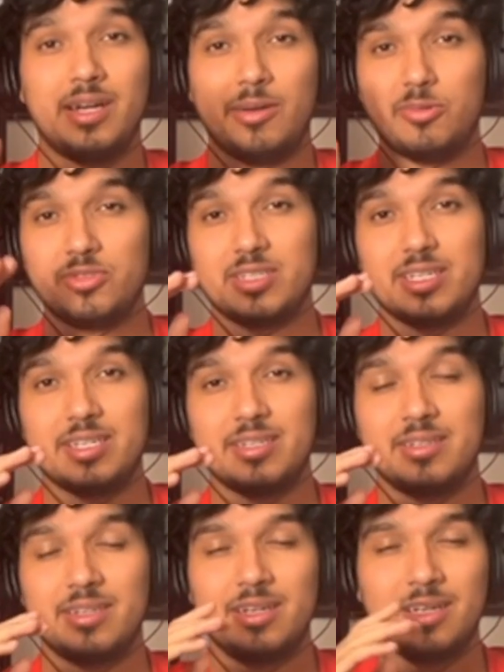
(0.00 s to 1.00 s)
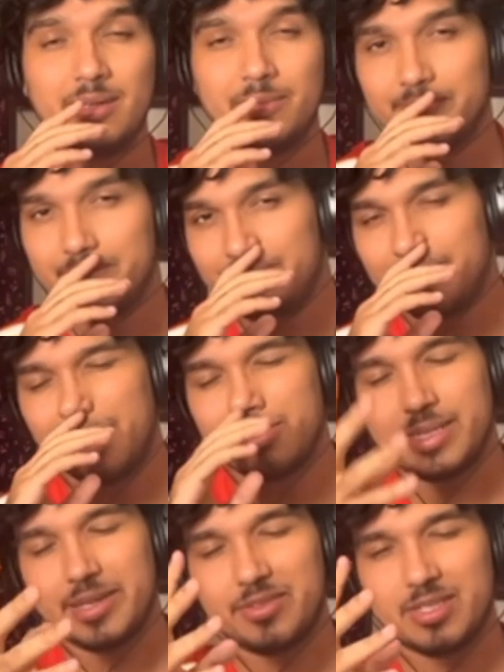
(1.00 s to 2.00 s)
I will say, I was
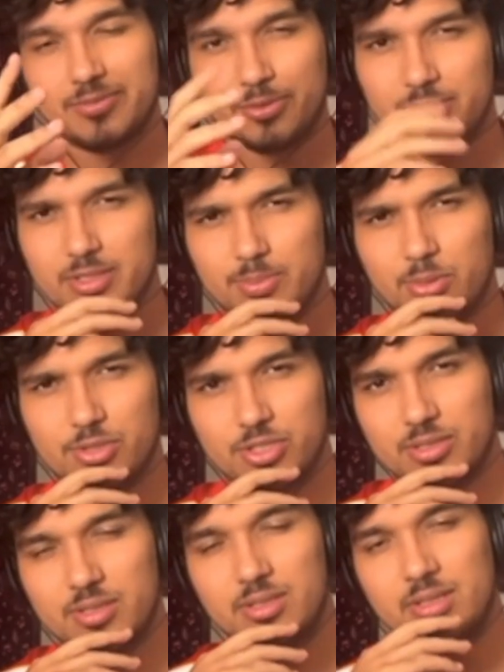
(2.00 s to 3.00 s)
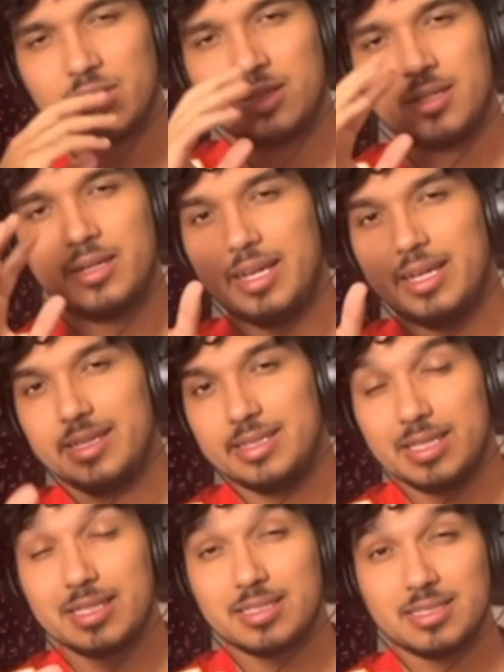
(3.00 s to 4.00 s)
saving this for this portion.
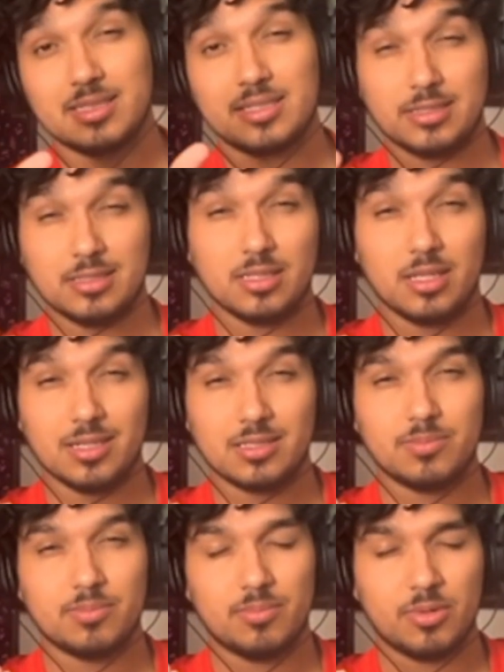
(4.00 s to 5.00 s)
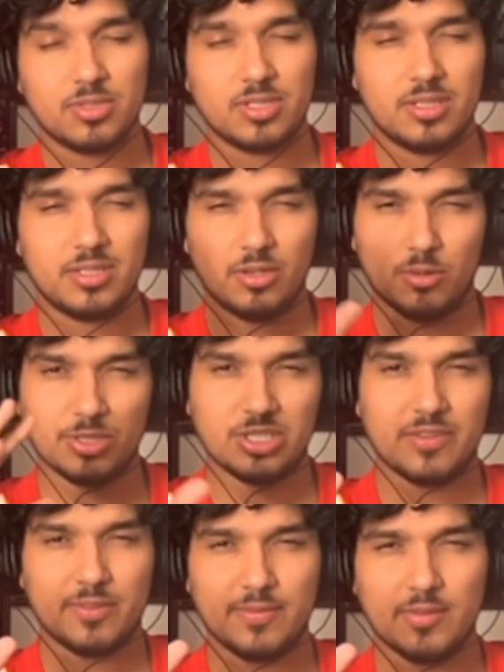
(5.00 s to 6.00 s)
This is the deluxe mostly, or
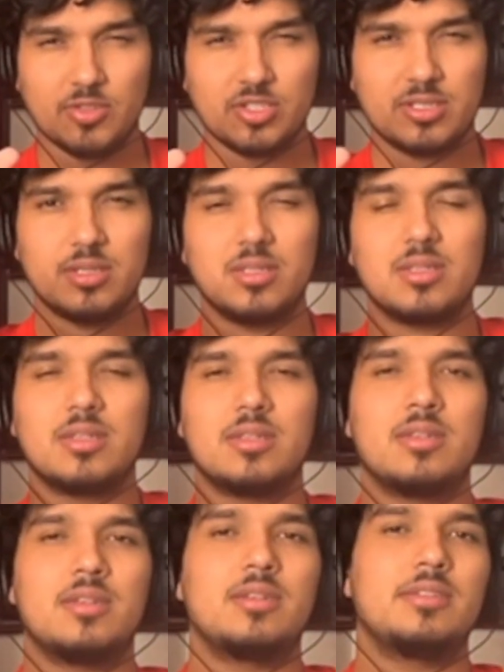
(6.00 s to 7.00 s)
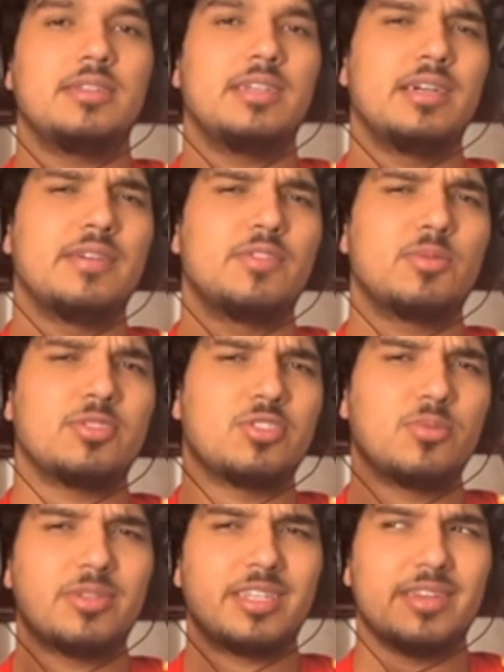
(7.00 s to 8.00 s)
whichever version. If there was
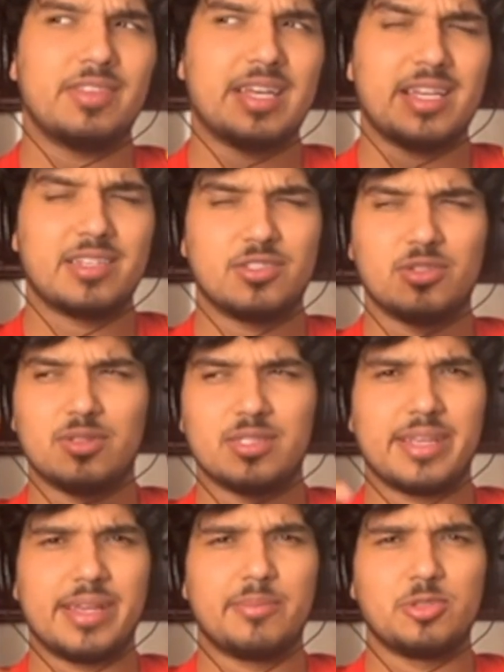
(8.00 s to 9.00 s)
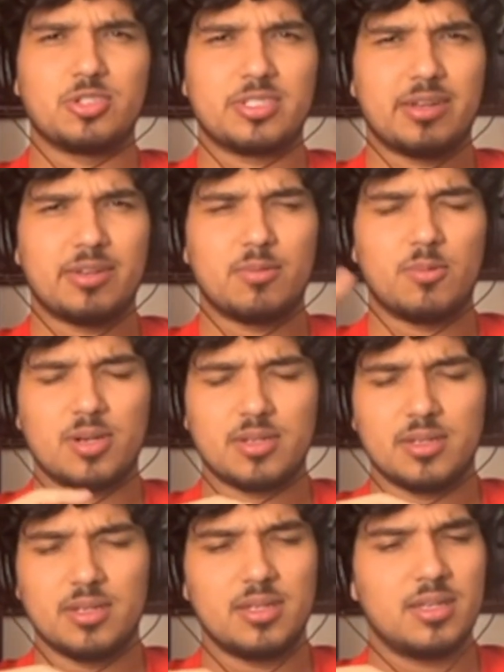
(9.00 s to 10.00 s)
duplicate they added two of the same, we just counted
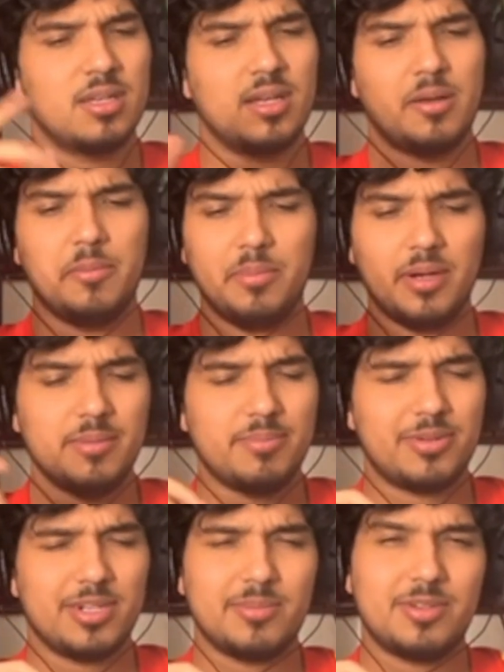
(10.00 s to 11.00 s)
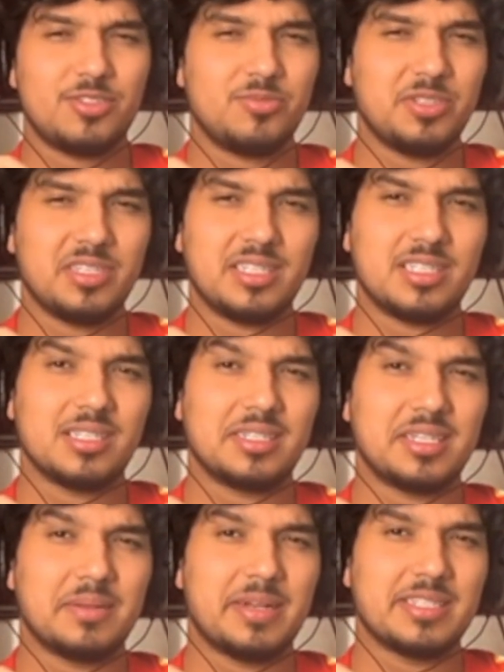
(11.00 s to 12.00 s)
one. But pretty much when you think of Good
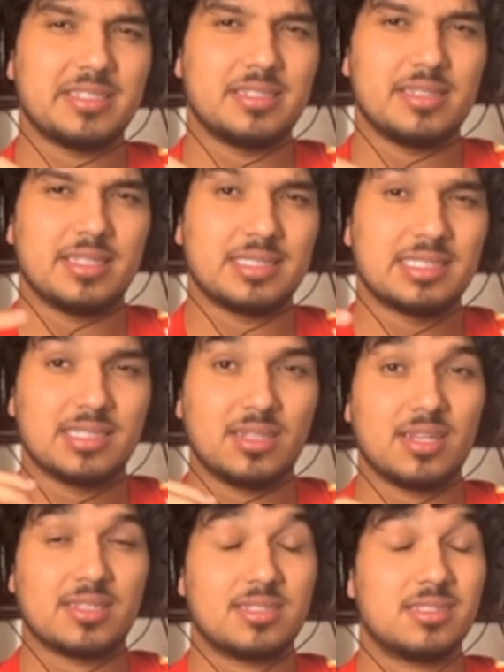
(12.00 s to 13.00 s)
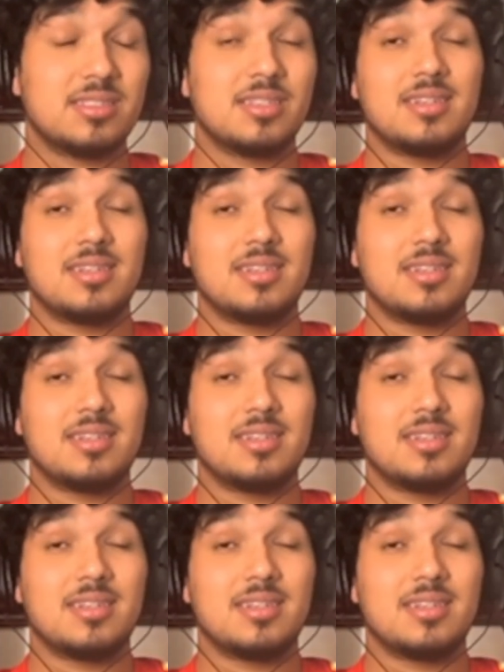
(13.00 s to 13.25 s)
Kid Mad City, you think of the deluxe.